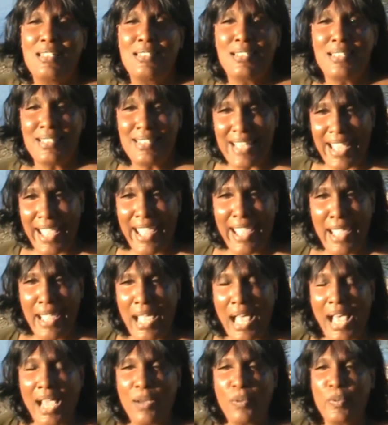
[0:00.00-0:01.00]

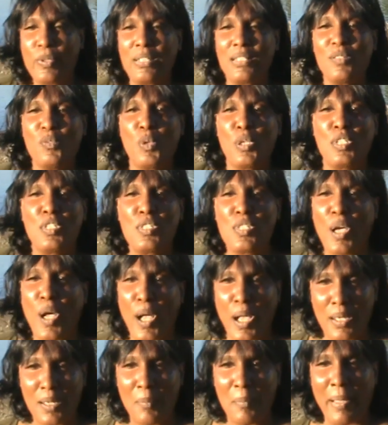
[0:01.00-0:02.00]
Today, I really want to
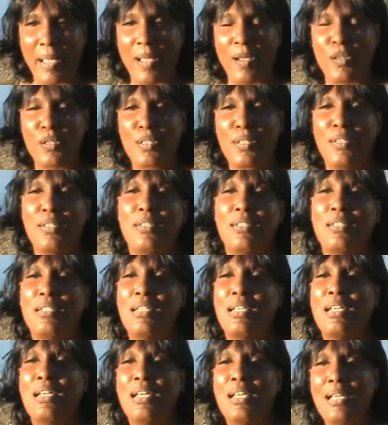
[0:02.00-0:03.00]
talk about
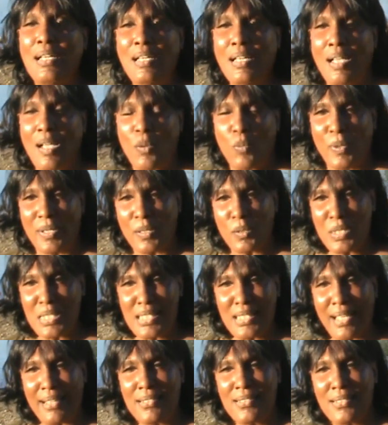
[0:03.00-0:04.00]
what it
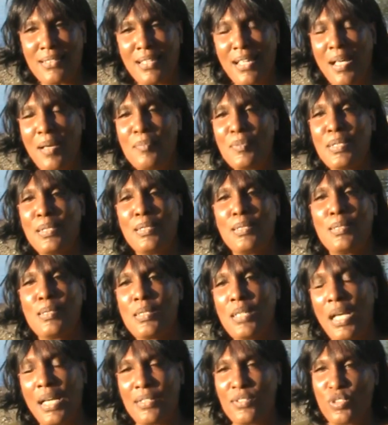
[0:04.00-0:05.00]
was like to come to
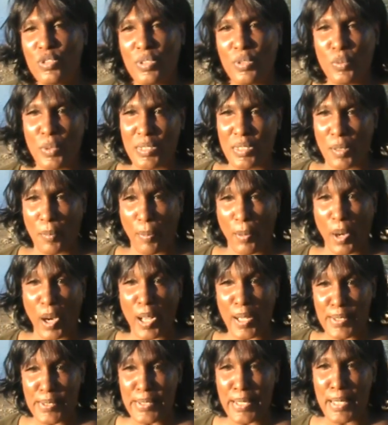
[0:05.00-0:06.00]
this country, what the
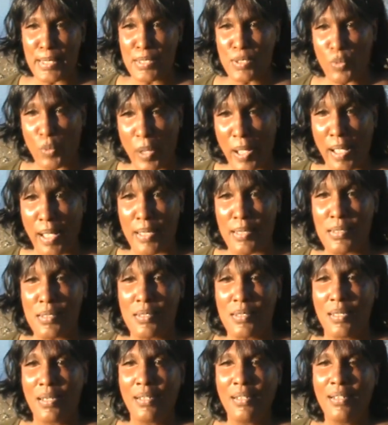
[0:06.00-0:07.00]
process
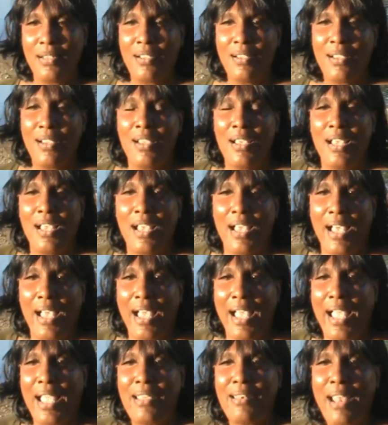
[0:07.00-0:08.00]
was,
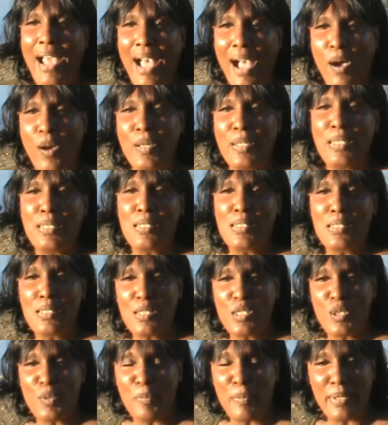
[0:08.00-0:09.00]
and how it is to